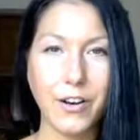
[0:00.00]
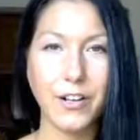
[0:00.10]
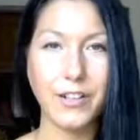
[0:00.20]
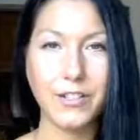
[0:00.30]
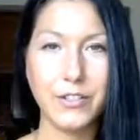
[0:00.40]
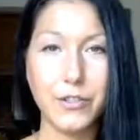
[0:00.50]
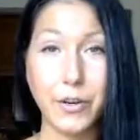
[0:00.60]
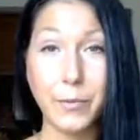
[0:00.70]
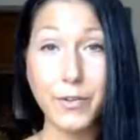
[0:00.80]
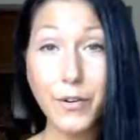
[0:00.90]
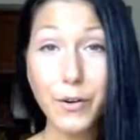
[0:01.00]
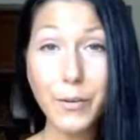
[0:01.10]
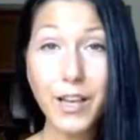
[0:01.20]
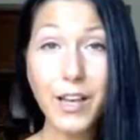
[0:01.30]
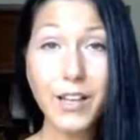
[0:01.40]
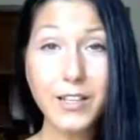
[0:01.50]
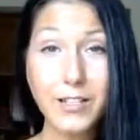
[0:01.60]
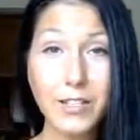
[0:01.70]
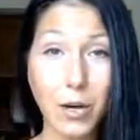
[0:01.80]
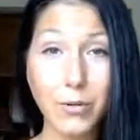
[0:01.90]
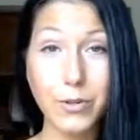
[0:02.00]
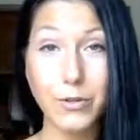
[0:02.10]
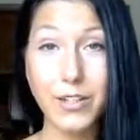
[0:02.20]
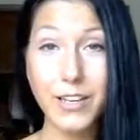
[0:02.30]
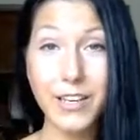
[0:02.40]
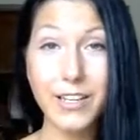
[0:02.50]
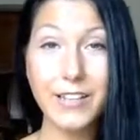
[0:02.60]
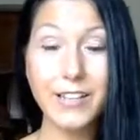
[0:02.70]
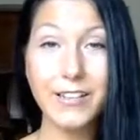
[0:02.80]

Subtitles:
called tryptophobia. Don't Google it.